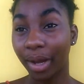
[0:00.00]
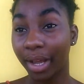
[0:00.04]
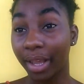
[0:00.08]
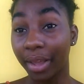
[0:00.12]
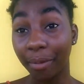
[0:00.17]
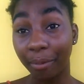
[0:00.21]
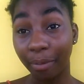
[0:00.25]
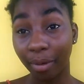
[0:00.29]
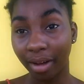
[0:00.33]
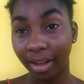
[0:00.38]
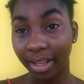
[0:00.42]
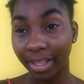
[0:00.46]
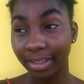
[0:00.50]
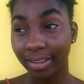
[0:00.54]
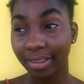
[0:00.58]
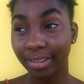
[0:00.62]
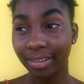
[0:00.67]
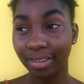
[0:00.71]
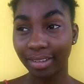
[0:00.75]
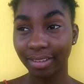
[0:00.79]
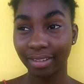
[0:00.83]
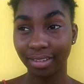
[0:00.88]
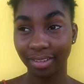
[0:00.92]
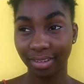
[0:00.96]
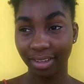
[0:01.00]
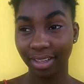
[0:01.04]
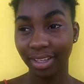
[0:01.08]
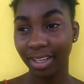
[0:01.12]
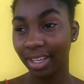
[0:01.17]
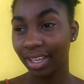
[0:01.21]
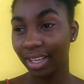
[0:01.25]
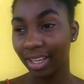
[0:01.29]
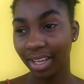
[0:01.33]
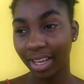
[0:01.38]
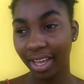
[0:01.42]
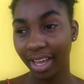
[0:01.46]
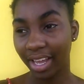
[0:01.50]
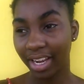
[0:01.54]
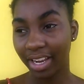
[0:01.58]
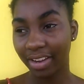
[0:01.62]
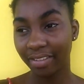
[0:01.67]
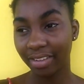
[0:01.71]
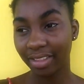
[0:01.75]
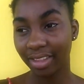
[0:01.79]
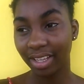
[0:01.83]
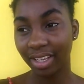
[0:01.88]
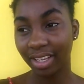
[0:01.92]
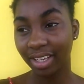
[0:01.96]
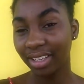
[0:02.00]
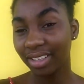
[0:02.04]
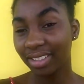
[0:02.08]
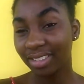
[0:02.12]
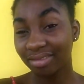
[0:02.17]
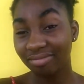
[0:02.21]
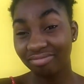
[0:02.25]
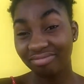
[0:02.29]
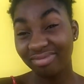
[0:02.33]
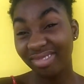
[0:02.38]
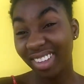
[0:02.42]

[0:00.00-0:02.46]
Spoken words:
what you want and everything, because